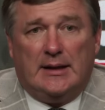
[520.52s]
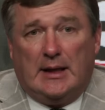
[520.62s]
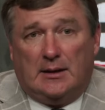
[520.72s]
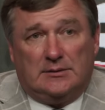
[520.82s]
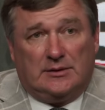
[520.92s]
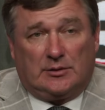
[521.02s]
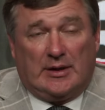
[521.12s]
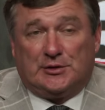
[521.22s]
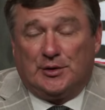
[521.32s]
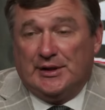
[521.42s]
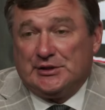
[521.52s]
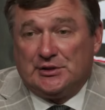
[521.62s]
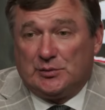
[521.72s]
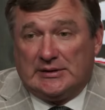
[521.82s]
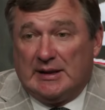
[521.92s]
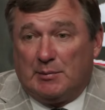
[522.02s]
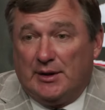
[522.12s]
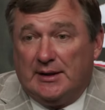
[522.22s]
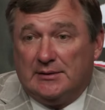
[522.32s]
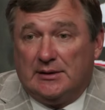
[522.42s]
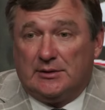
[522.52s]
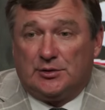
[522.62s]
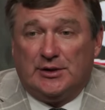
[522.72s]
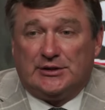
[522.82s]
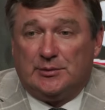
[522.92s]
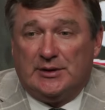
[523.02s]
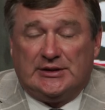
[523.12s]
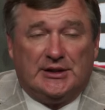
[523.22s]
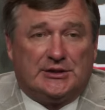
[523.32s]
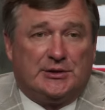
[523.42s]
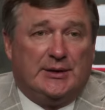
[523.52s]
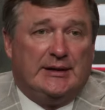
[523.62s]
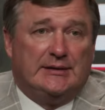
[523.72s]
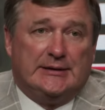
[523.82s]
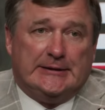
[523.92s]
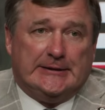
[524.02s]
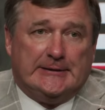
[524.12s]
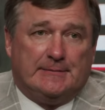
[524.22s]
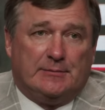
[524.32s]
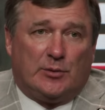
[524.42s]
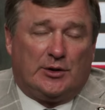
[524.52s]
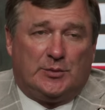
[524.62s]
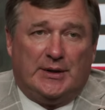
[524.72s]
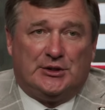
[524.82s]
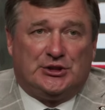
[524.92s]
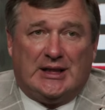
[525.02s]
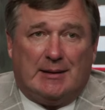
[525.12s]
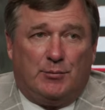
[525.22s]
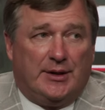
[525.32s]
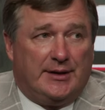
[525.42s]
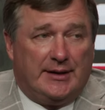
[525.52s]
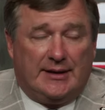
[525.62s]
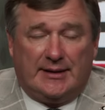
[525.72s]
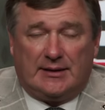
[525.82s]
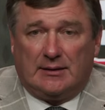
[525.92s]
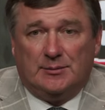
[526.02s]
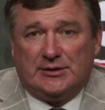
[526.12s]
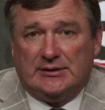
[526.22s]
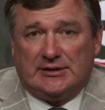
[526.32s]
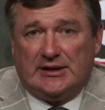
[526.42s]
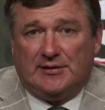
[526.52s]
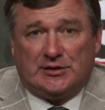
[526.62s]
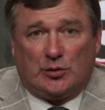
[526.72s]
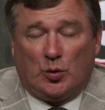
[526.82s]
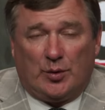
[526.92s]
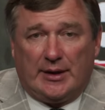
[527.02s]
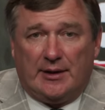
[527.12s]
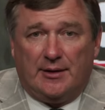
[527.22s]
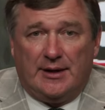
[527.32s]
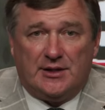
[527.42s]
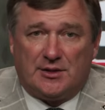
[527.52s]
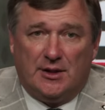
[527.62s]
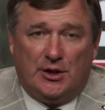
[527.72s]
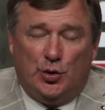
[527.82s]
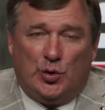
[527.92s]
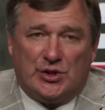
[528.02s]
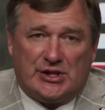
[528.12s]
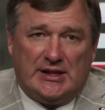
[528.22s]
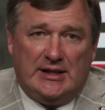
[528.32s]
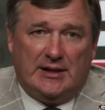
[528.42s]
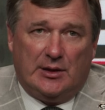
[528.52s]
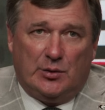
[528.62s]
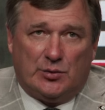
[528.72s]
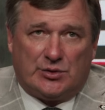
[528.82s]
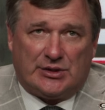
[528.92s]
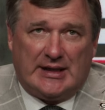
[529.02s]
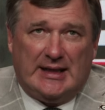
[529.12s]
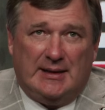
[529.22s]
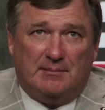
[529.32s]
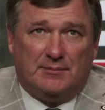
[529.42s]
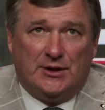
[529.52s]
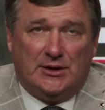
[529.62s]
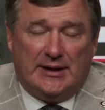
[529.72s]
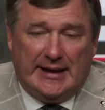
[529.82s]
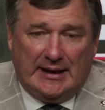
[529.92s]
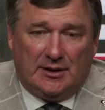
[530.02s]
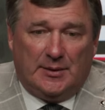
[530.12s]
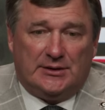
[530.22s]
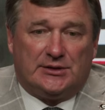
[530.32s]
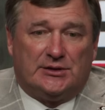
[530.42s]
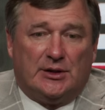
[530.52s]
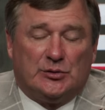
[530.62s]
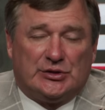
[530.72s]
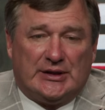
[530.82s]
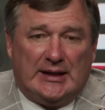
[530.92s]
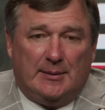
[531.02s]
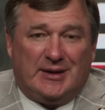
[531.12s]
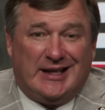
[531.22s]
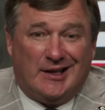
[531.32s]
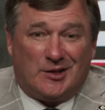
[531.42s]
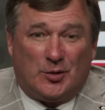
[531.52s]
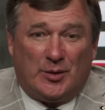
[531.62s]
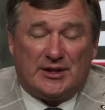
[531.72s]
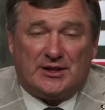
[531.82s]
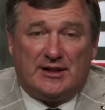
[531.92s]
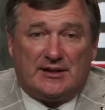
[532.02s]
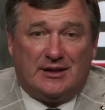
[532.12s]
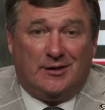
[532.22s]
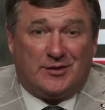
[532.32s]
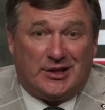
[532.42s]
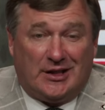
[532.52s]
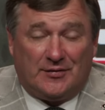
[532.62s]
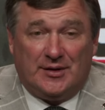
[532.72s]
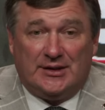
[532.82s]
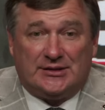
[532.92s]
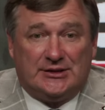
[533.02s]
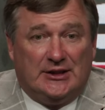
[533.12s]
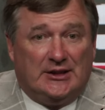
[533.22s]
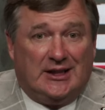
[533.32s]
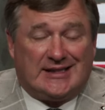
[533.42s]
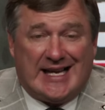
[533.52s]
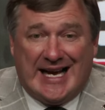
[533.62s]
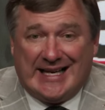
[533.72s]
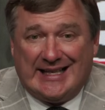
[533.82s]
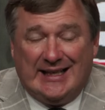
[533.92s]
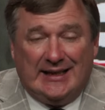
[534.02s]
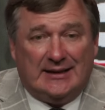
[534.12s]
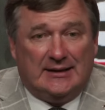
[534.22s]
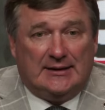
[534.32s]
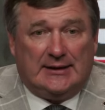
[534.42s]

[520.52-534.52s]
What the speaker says: Yeah, the great traditions, what they bring, tradition-rich history. What a tremendous job Brent did at Clemson as a defensive coordinator. And you can see those same elements, those same characteristics of toughness, attacking.